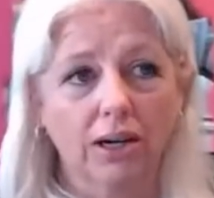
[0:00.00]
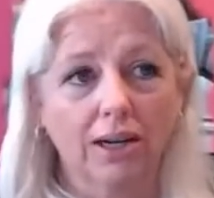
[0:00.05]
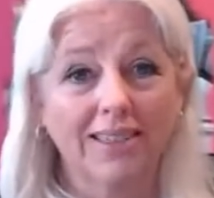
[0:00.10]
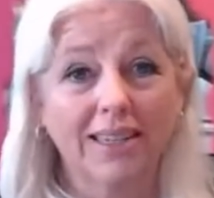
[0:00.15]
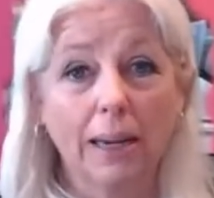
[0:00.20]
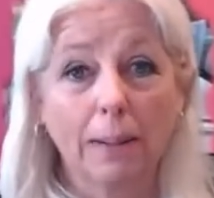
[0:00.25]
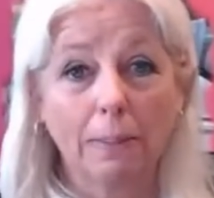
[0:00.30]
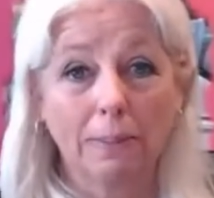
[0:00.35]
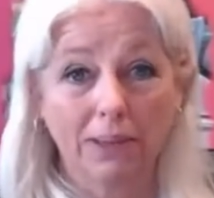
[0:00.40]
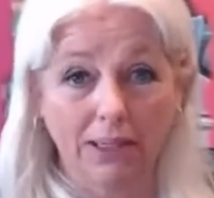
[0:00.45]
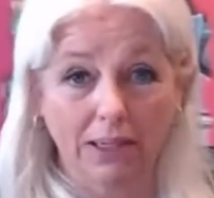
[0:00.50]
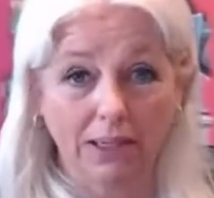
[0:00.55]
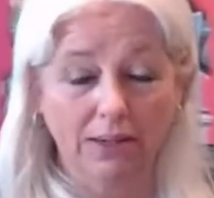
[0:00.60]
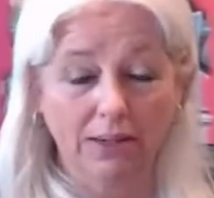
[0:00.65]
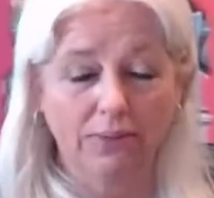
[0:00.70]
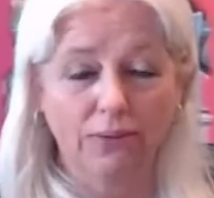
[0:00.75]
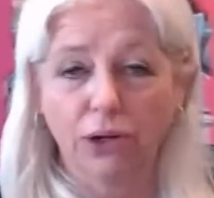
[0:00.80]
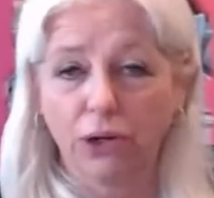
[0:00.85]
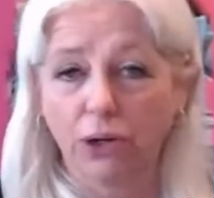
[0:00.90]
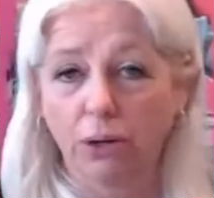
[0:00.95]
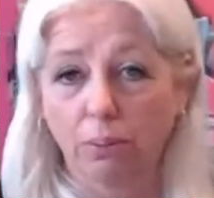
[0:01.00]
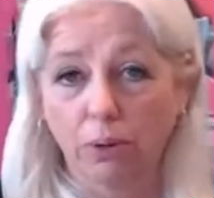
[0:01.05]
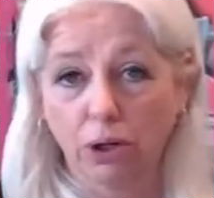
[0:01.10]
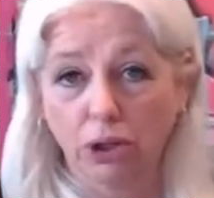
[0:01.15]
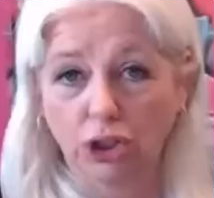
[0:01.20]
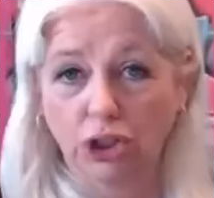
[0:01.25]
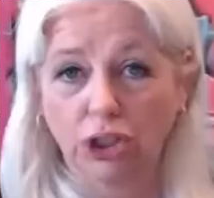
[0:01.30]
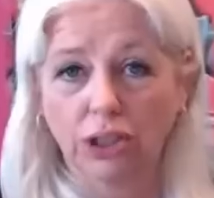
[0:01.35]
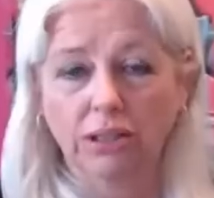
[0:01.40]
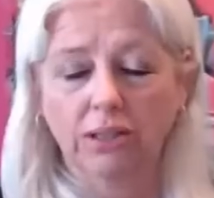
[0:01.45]
template for you to
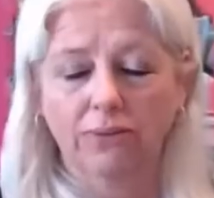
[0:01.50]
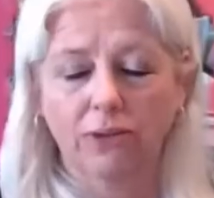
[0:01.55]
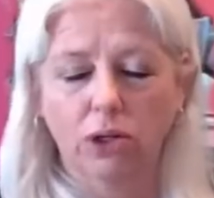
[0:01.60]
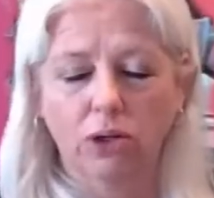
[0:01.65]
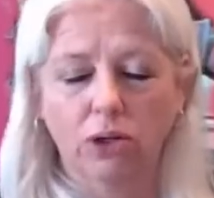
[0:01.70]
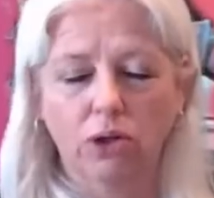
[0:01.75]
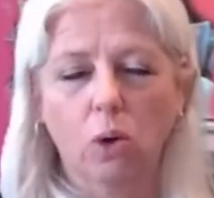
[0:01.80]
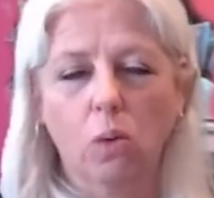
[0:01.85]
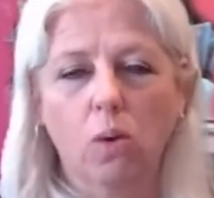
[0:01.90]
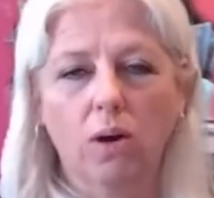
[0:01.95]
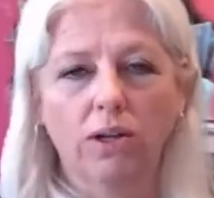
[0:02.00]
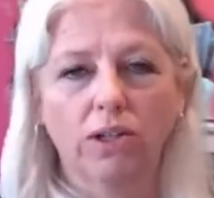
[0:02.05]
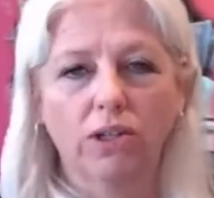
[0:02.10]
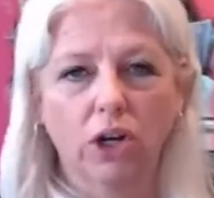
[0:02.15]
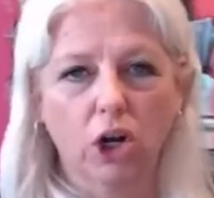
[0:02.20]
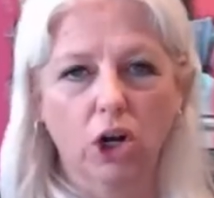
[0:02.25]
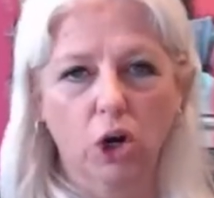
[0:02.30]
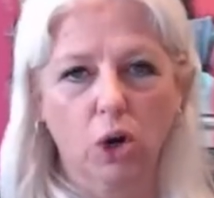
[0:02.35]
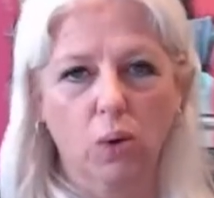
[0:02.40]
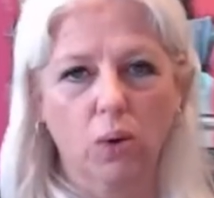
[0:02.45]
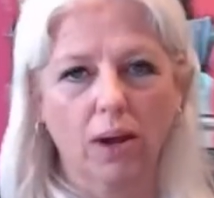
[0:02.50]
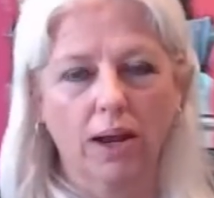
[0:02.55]
purchase if you don't want to go